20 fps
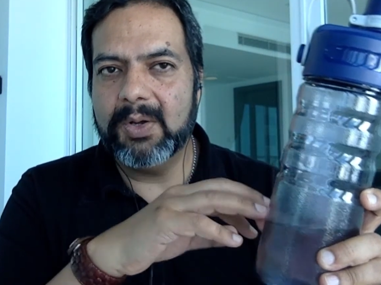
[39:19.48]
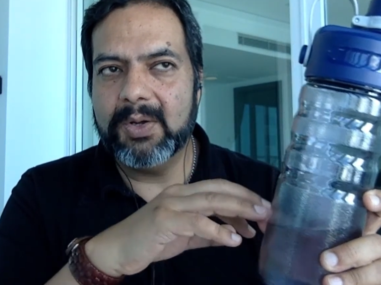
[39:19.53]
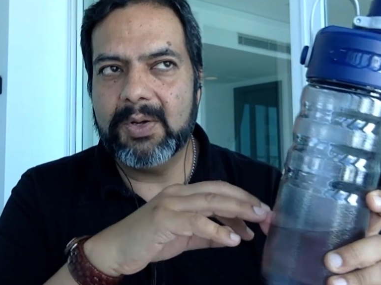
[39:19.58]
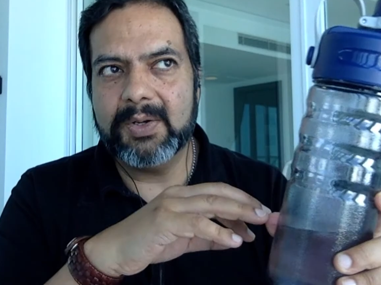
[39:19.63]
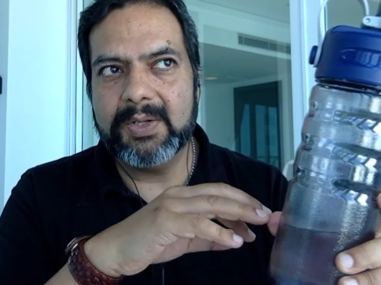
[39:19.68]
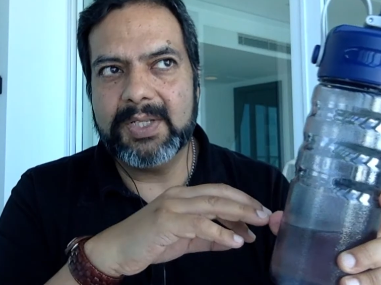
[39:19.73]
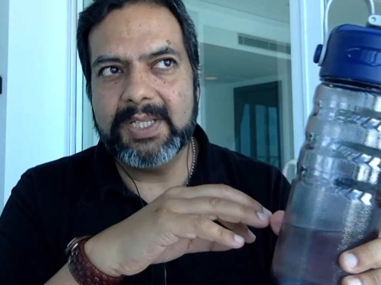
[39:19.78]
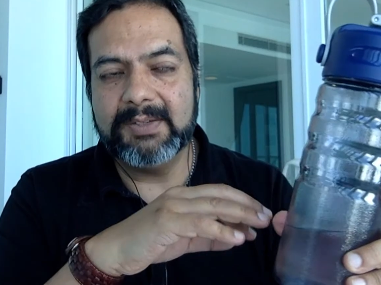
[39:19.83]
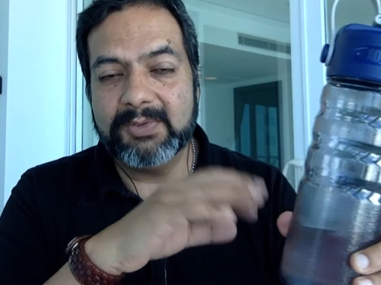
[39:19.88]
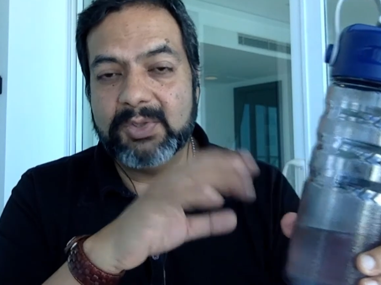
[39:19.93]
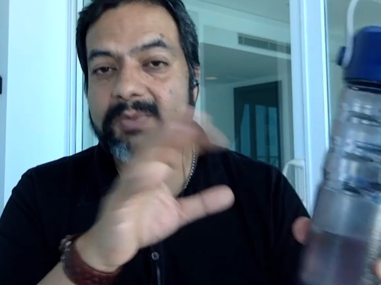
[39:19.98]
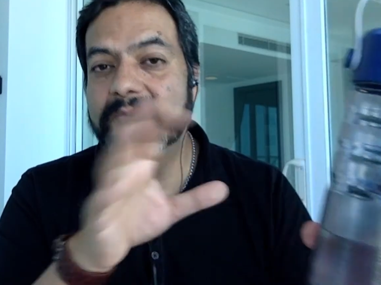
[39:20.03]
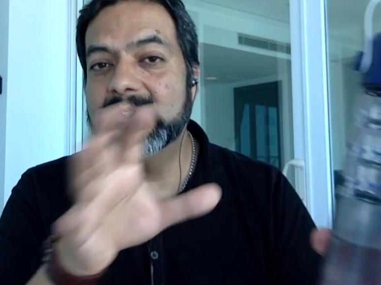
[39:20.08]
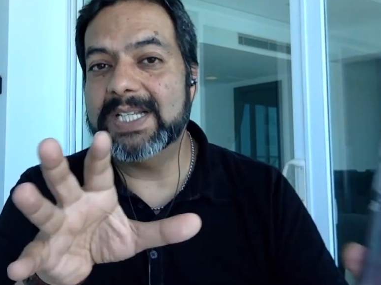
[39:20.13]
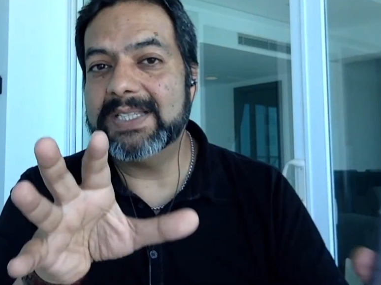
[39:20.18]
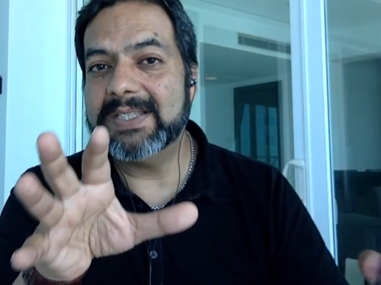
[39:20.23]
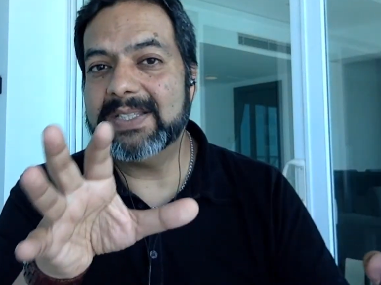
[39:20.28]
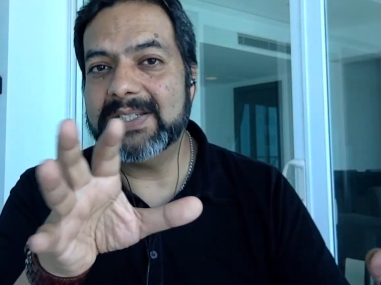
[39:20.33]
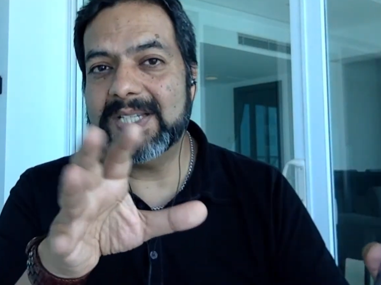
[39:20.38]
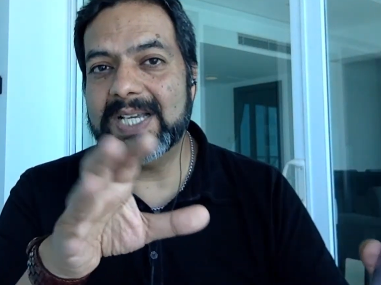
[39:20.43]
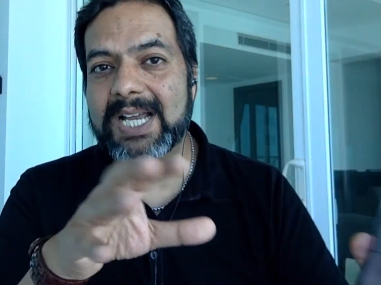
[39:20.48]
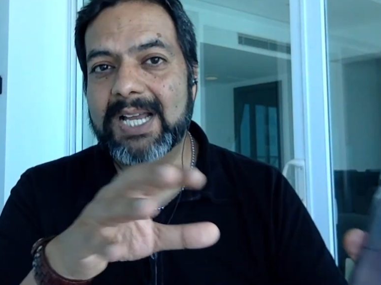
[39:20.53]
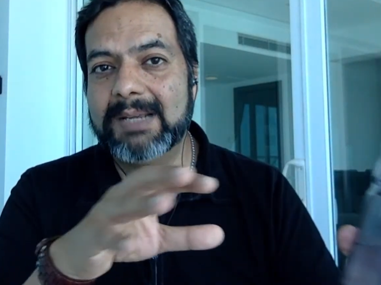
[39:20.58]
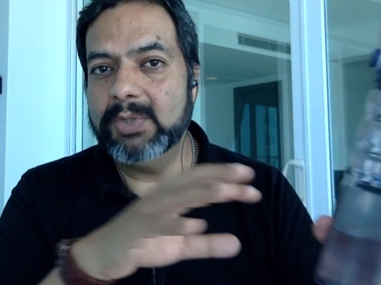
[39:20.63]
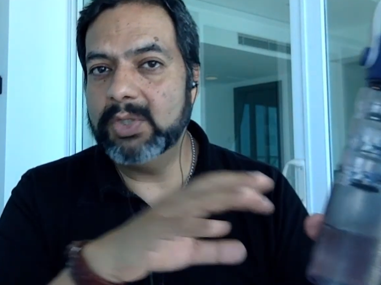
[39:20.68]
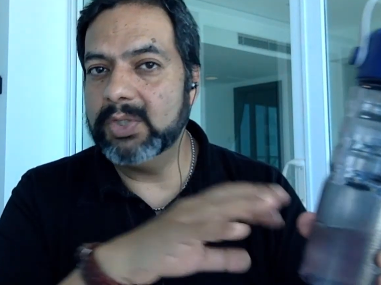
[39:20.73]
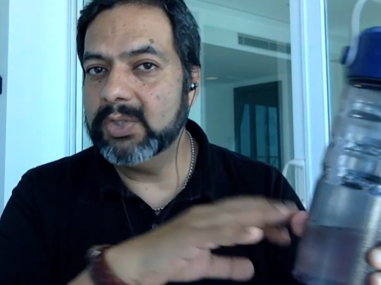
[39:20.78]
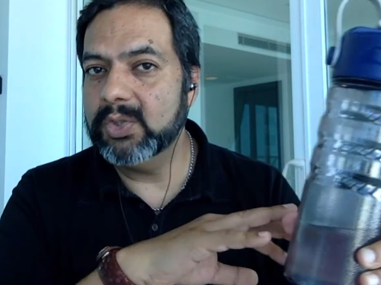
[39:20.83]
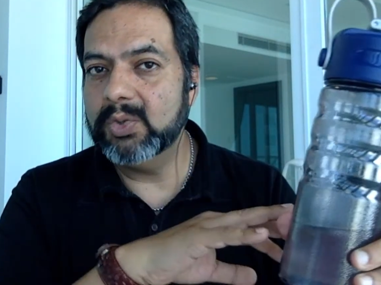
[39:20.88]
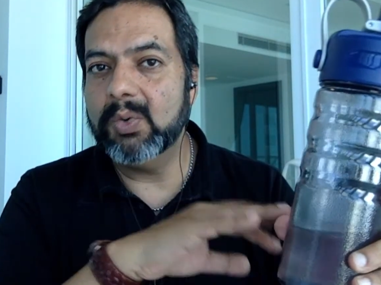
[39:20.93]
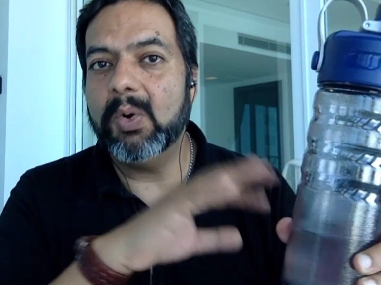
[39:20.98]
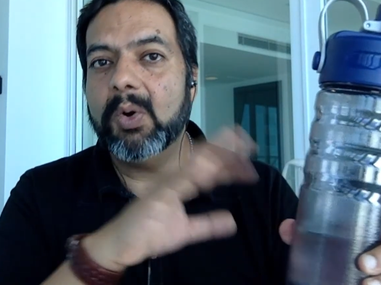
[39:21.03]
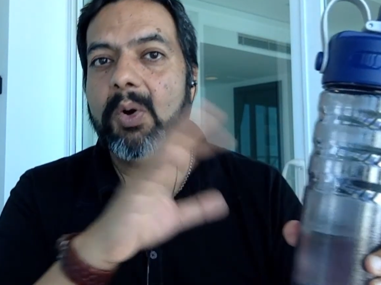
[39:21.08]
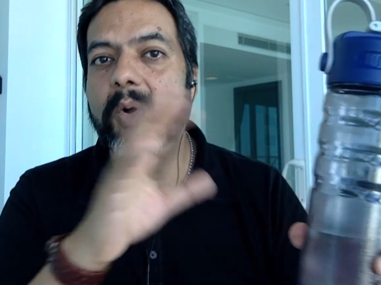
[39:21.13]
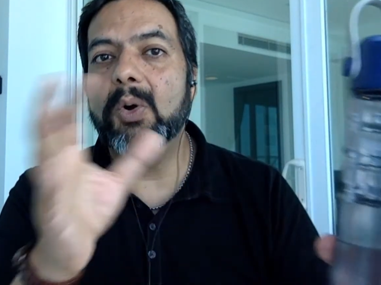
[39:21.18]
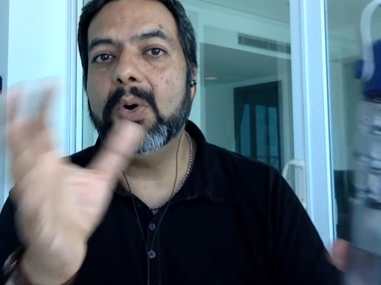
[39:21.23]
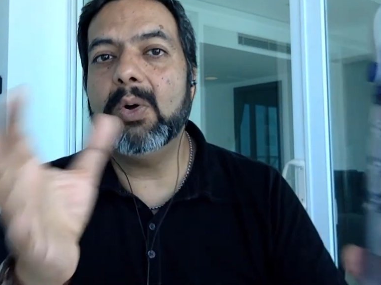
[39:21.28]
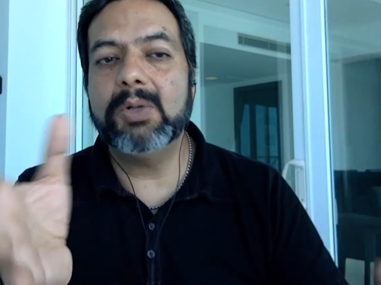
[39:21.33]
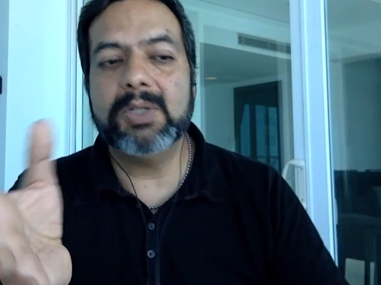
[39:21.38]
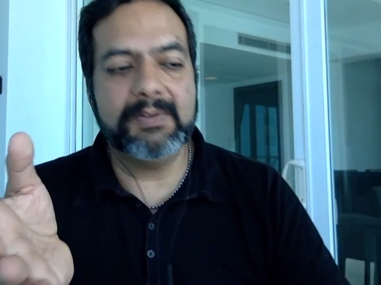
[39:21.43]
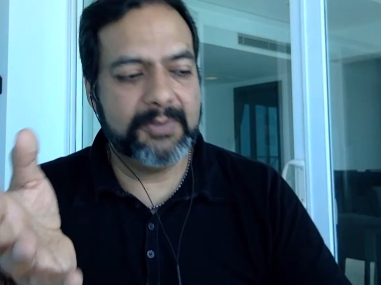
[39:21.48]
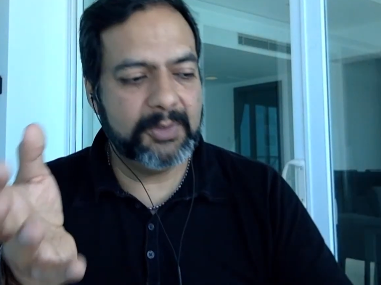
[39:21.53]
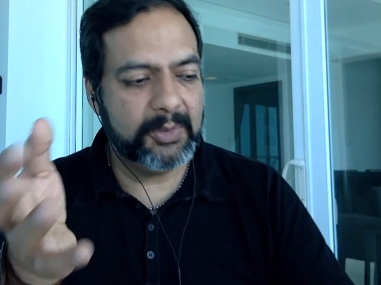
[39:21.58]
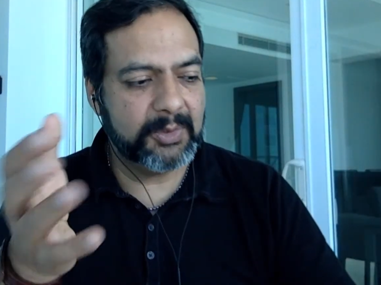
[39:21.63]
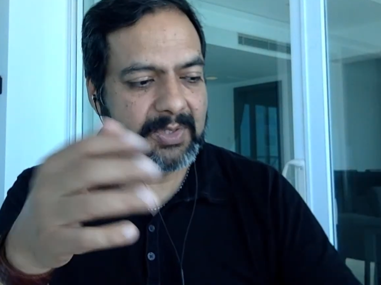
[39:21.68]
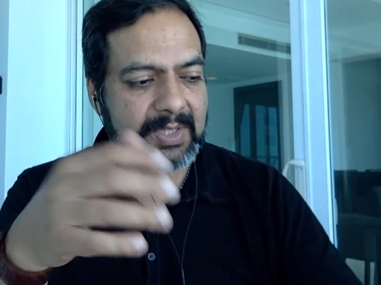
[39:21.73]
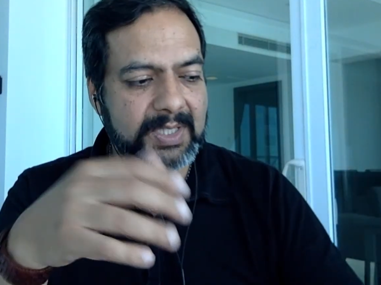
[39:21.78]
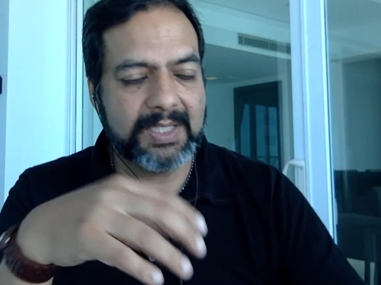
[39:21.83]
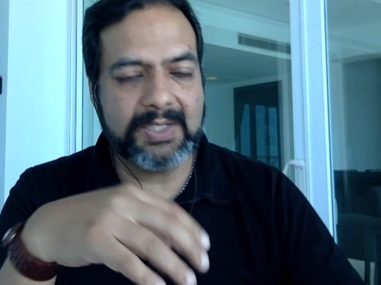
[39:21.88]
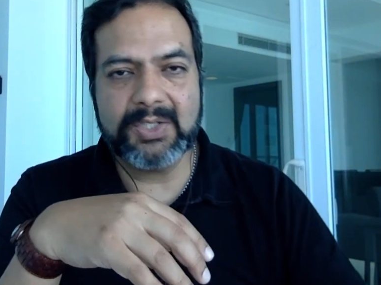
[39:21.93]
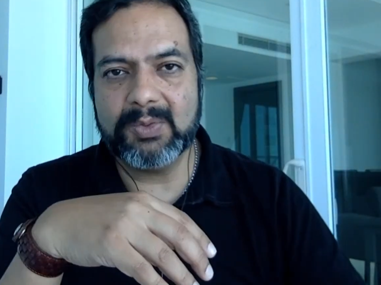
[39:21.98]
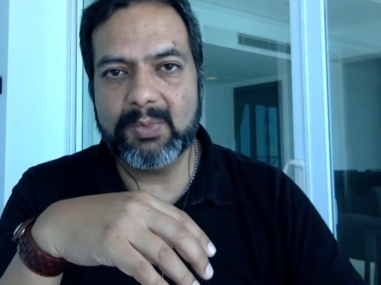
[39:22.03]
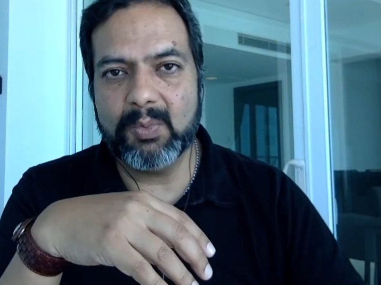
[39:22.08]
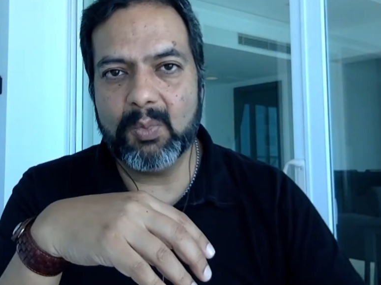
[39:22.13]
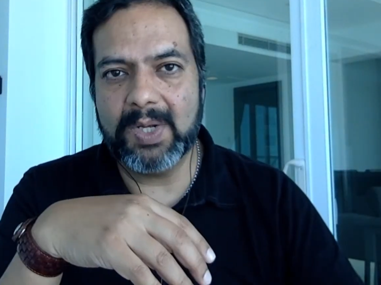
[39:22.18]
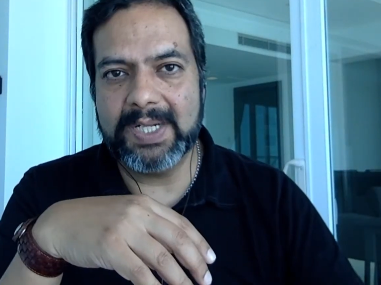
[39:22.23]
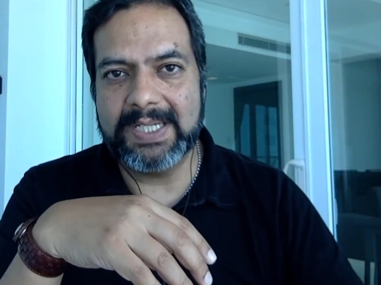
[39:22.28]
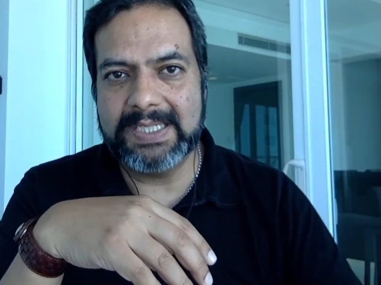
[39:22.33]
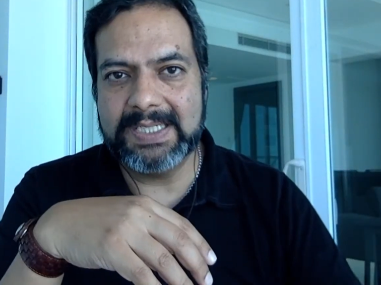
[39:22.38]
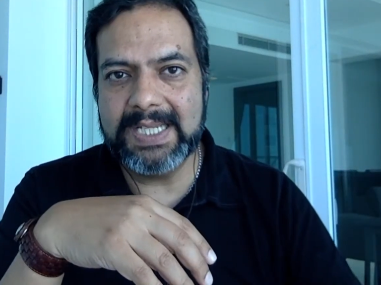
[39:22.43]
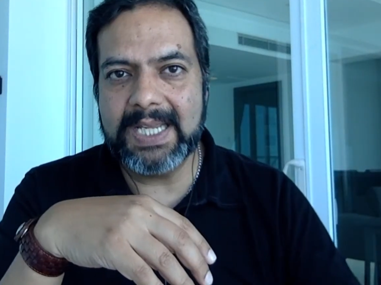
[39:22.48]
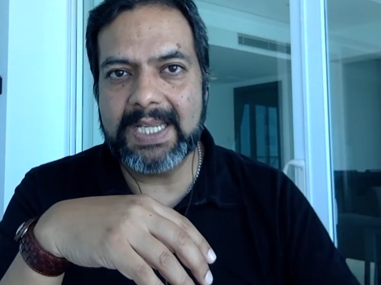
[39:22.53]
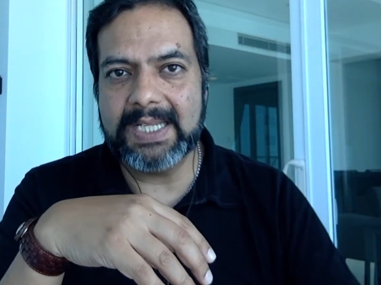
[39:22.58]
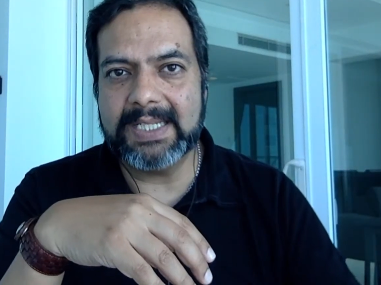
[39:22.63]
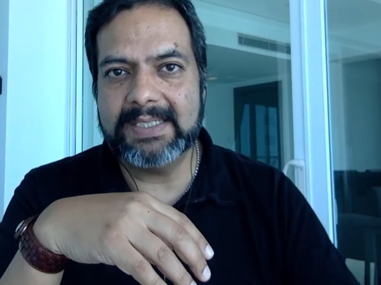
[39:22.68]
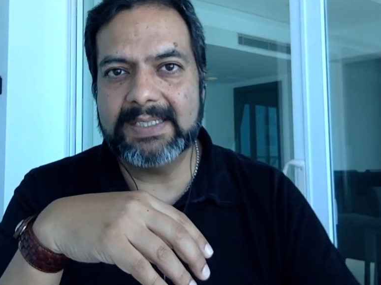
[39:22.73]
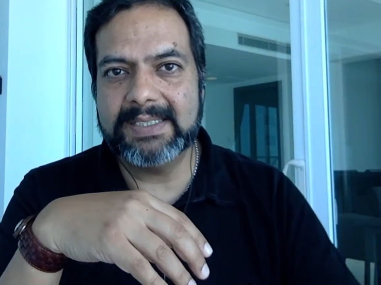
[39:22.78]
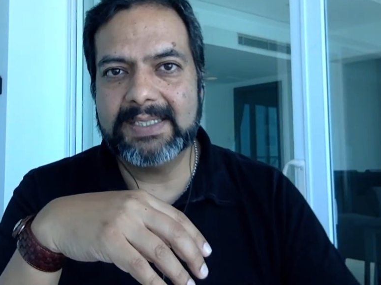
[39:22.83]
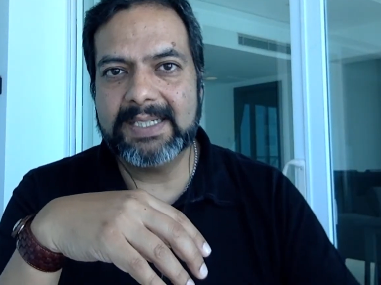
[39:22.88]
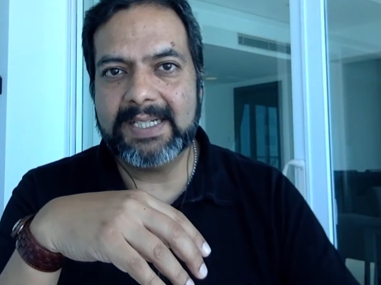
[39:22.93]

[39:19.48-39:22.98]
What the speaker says: If you've got the time, you could do all of those things in one day.